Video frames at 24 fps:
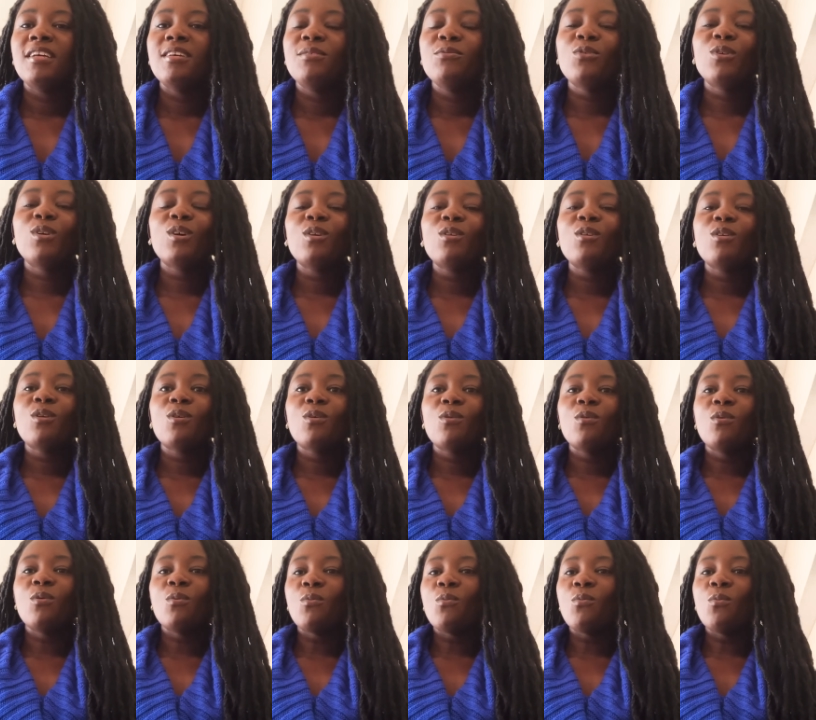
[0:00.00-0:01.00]
You don't know
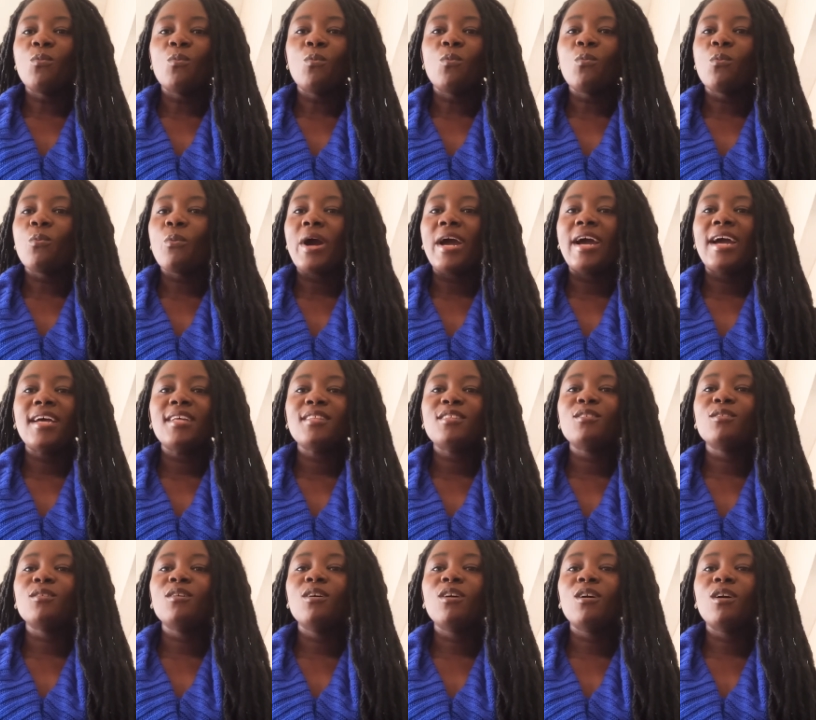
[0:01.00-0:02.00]
where
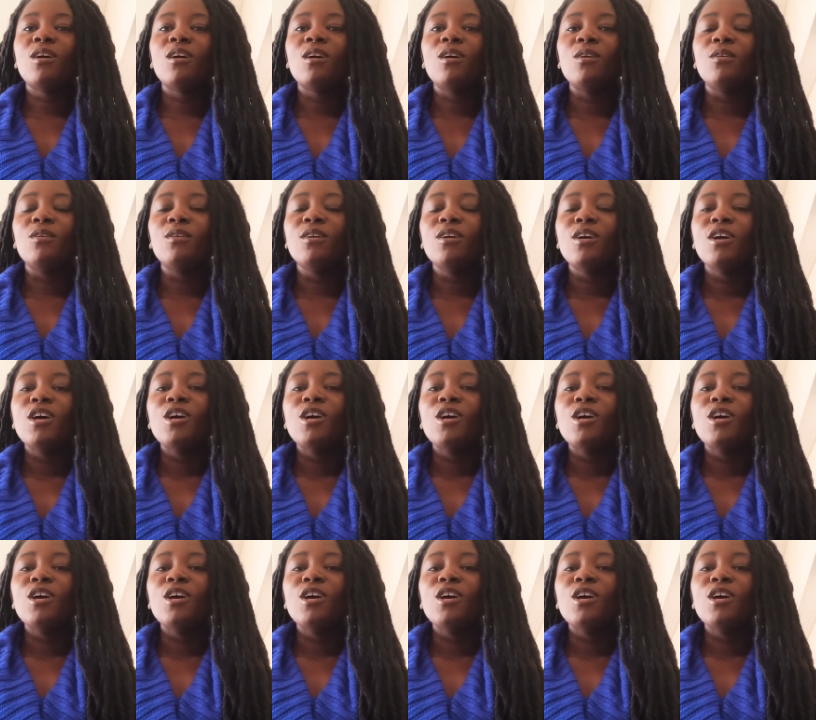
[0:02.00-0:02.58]
to go